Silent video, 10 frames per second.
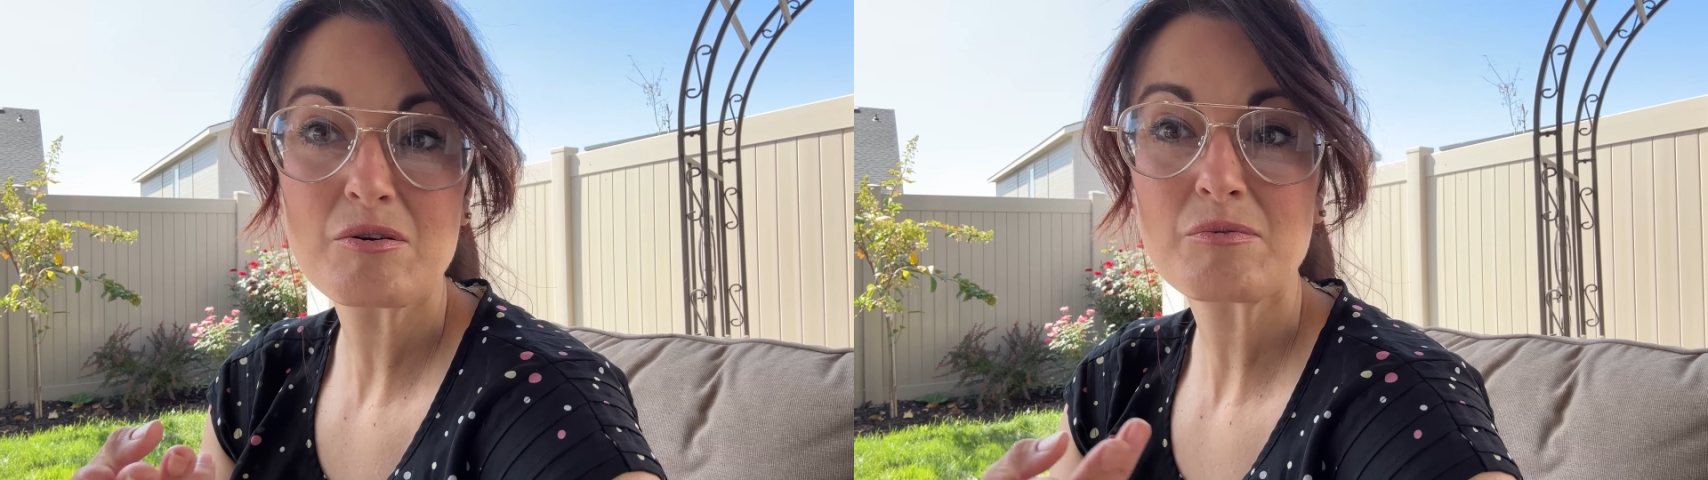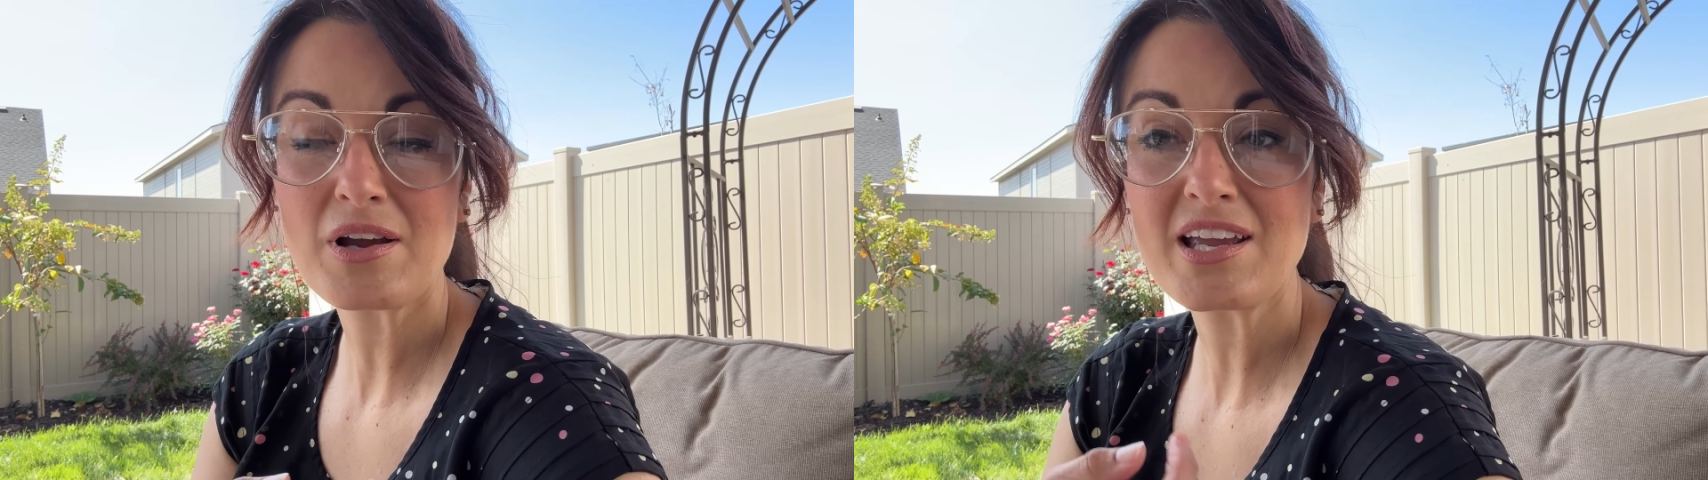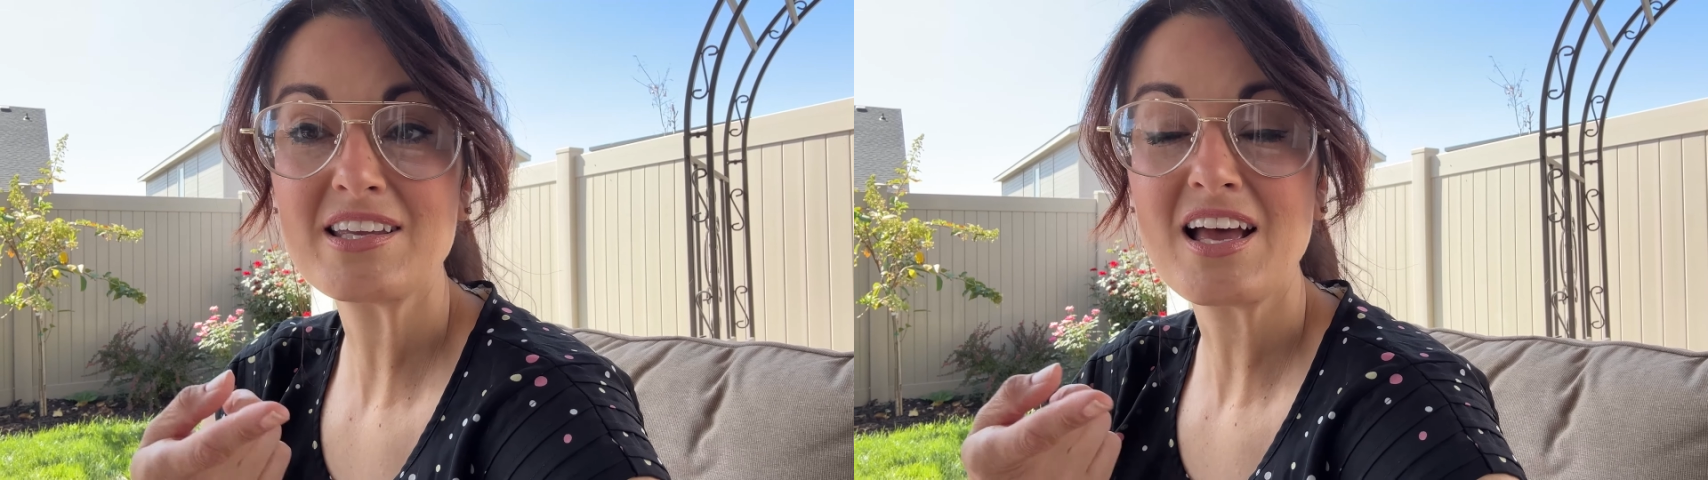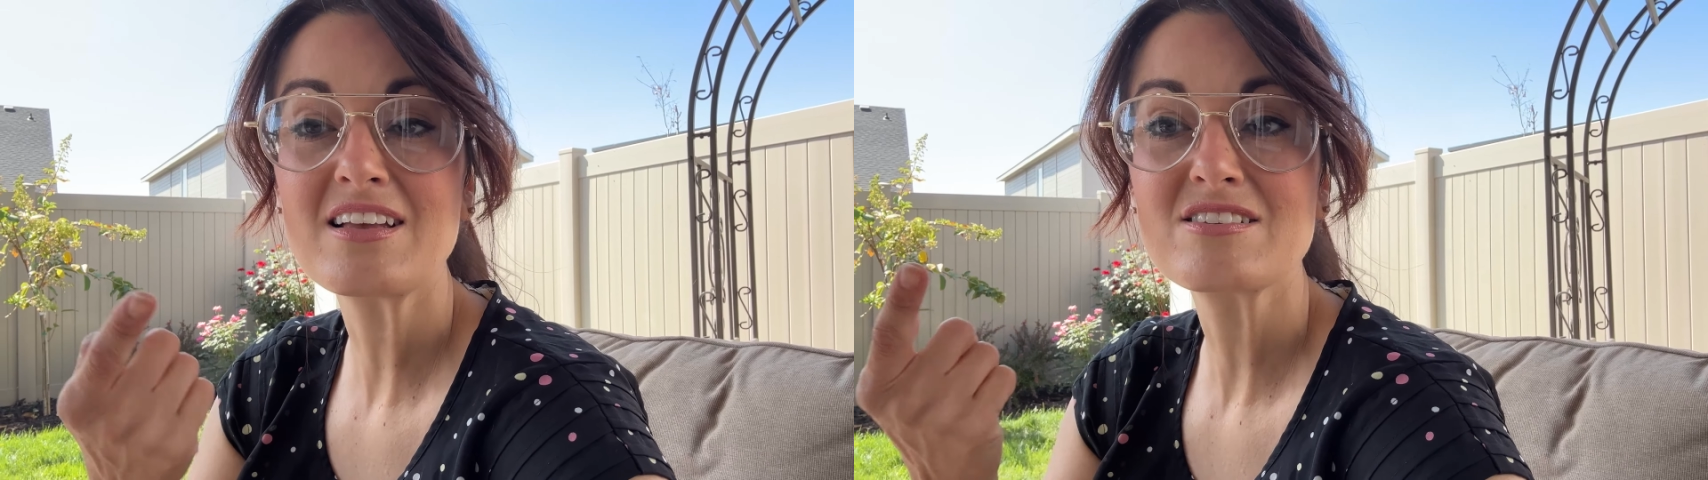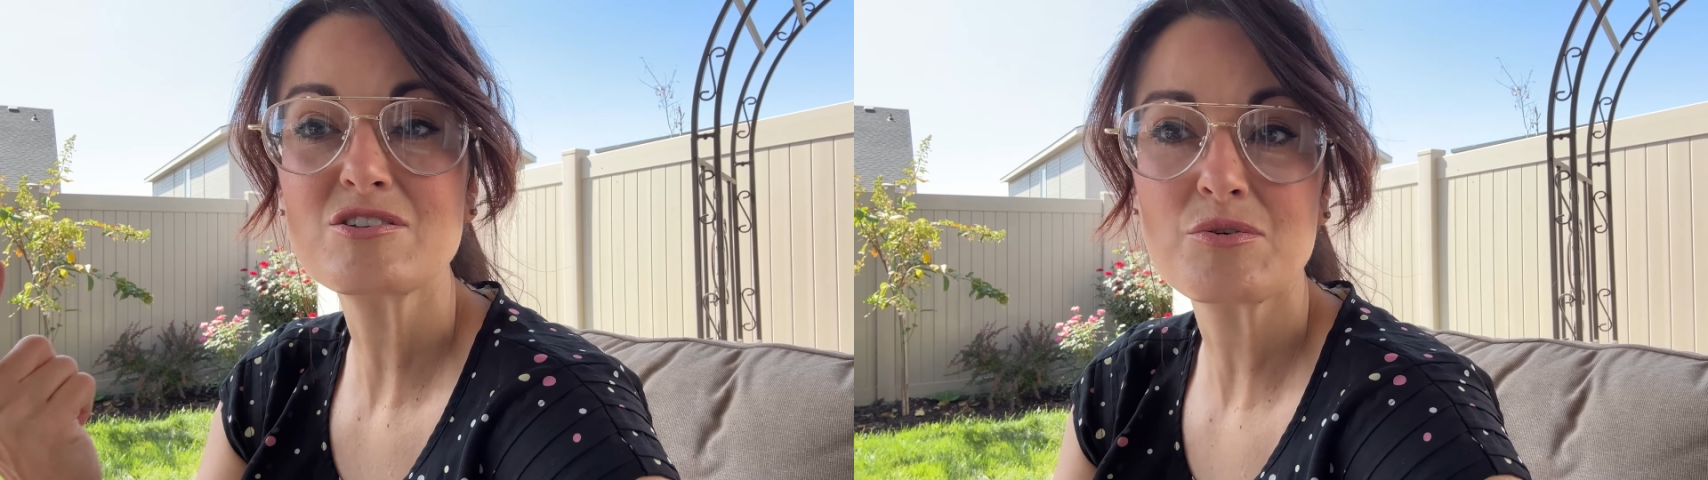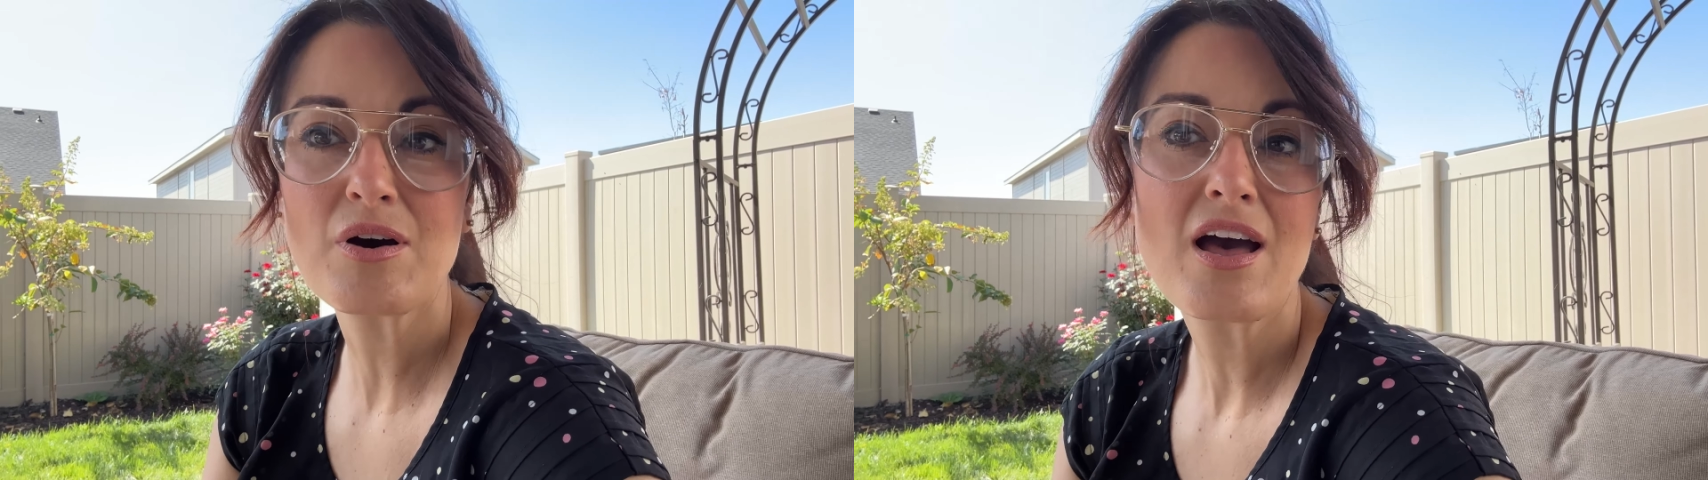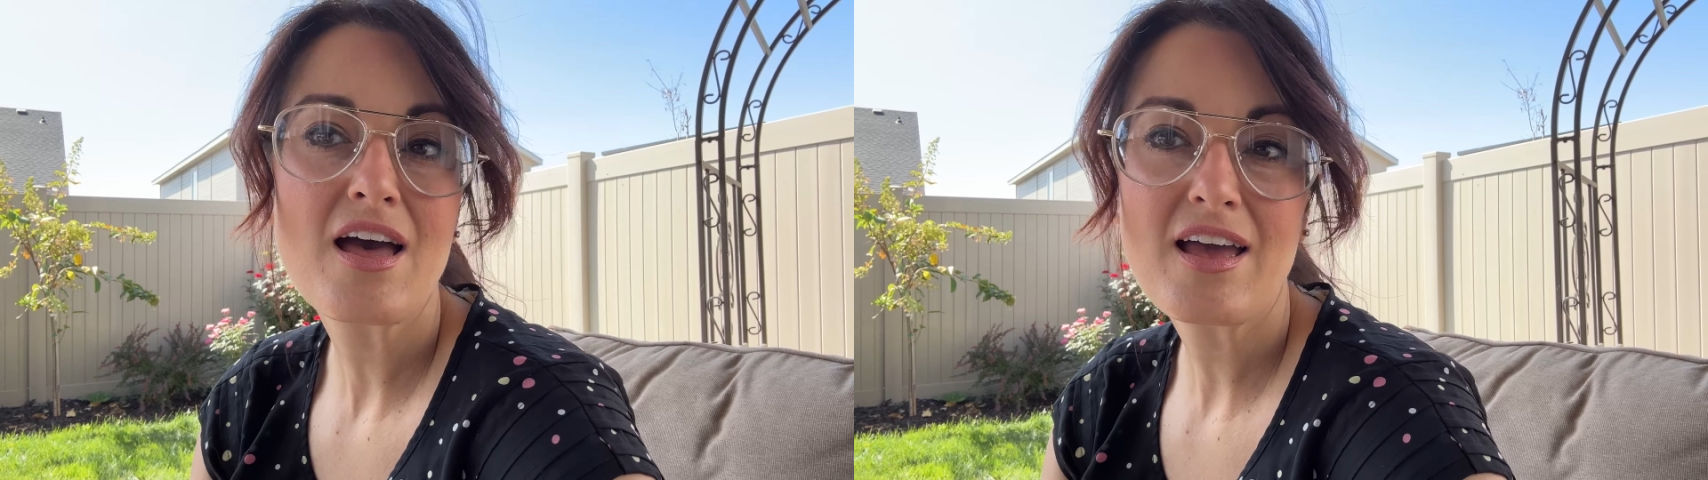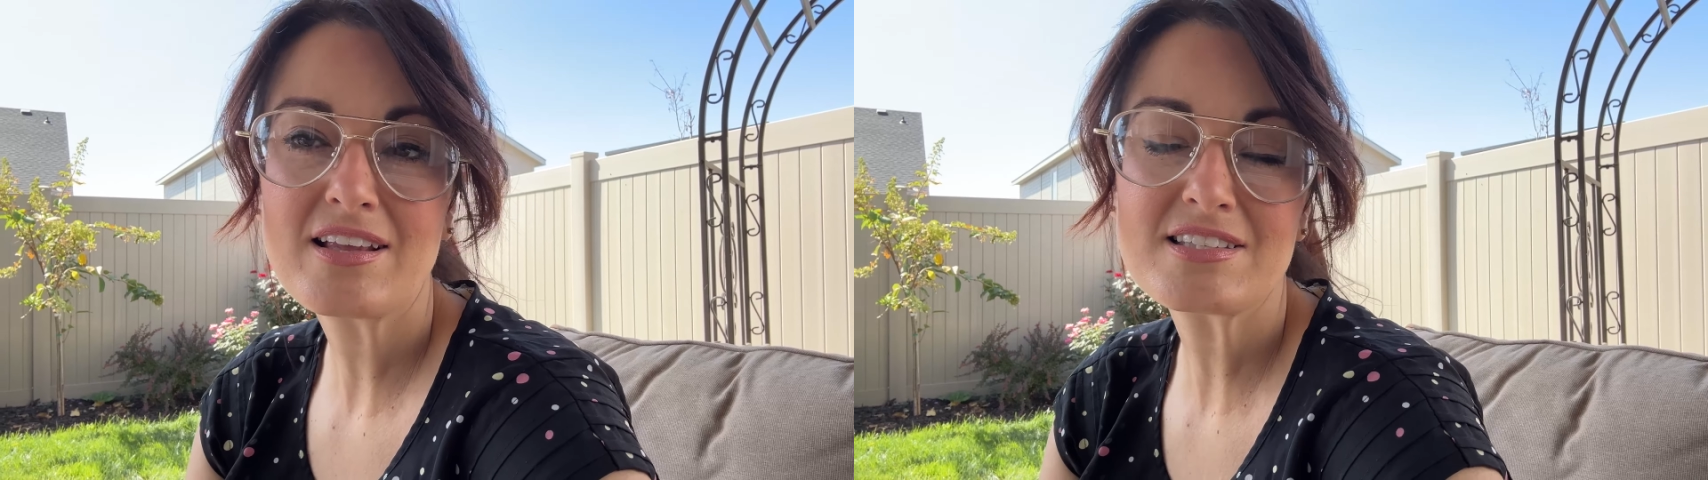Right, yeah, so
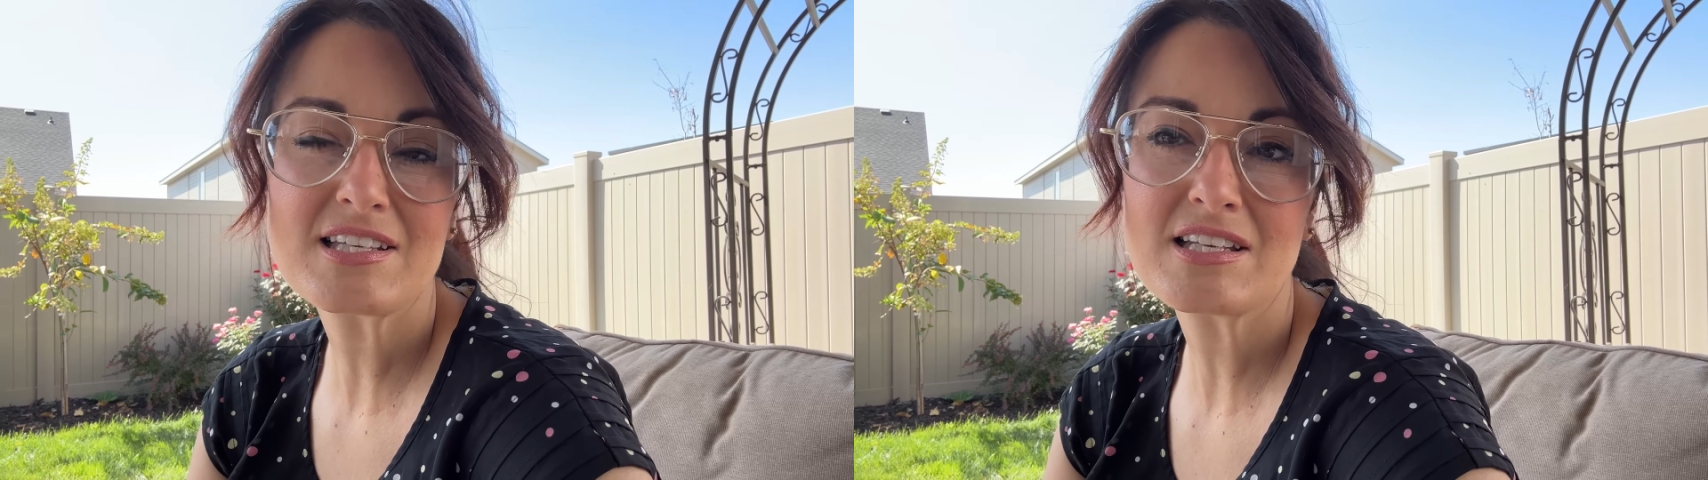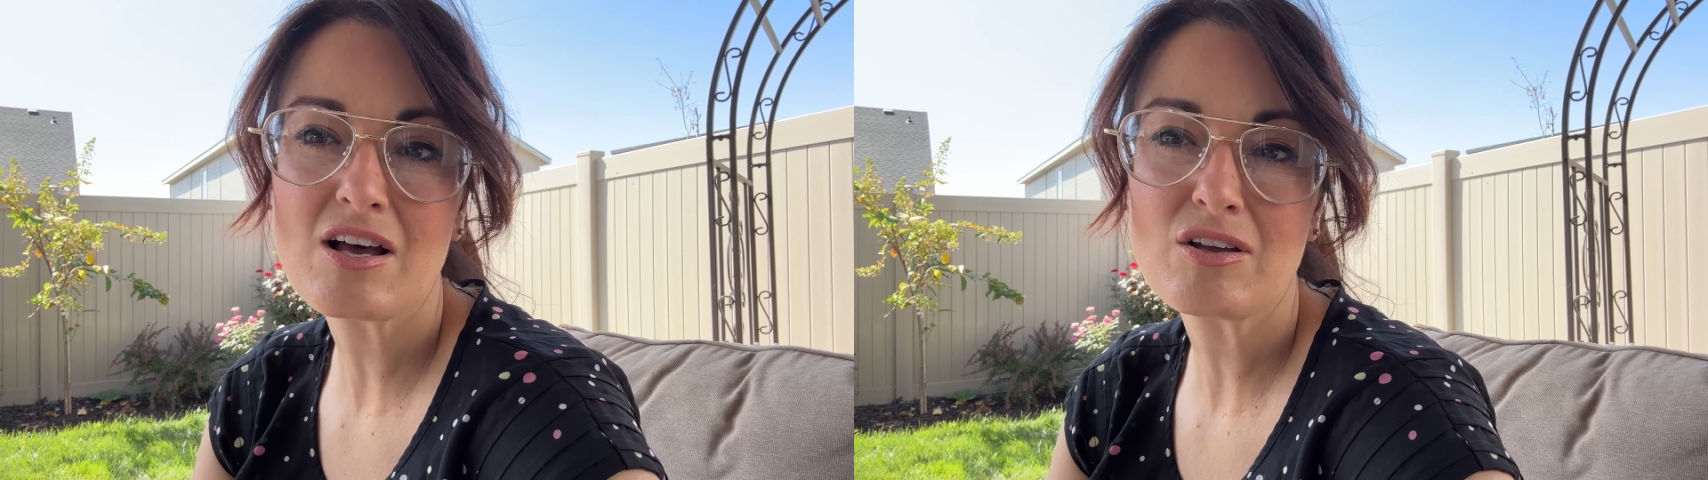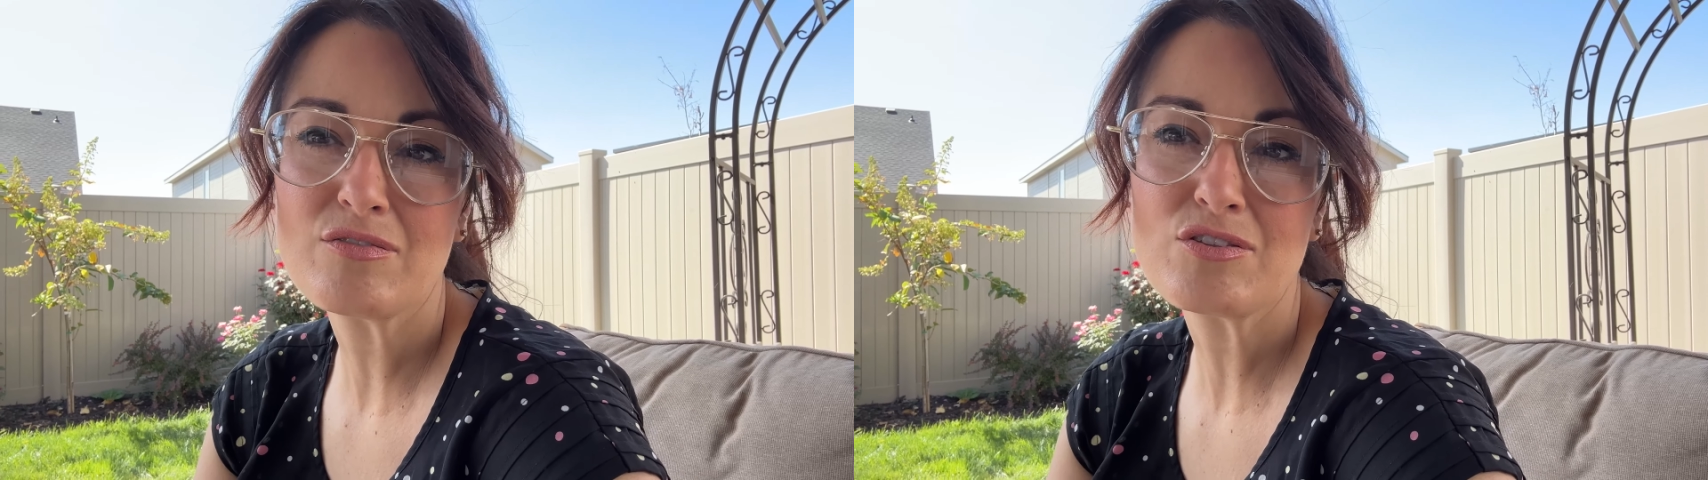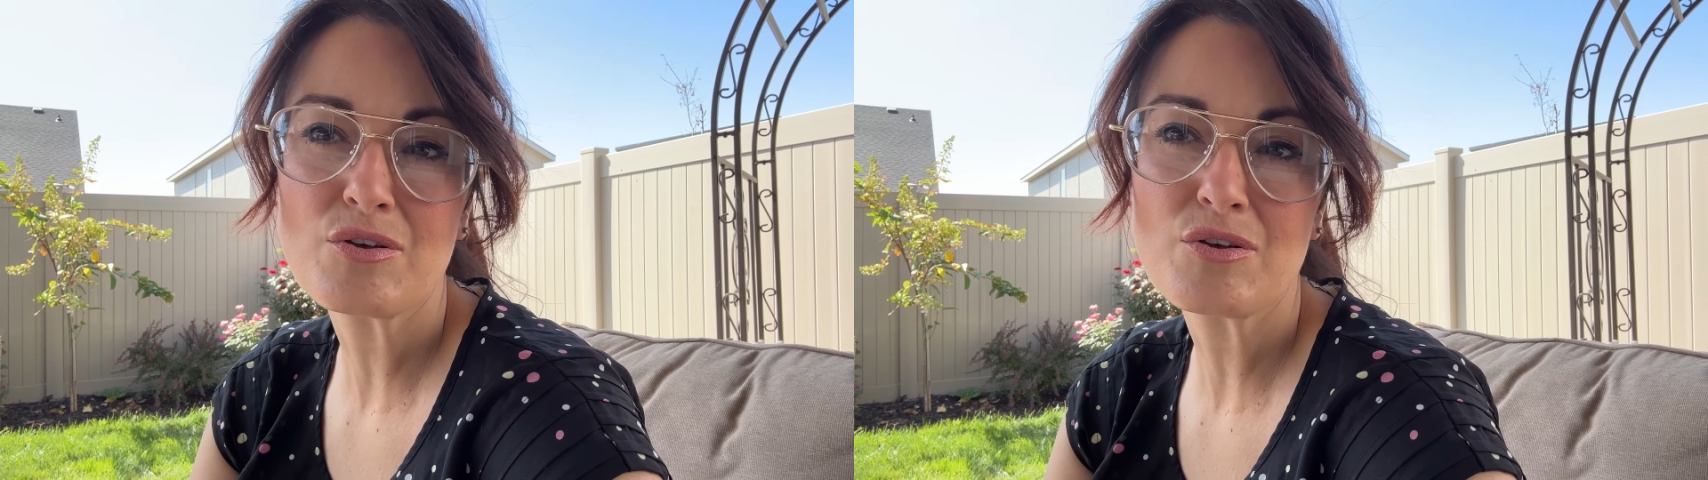even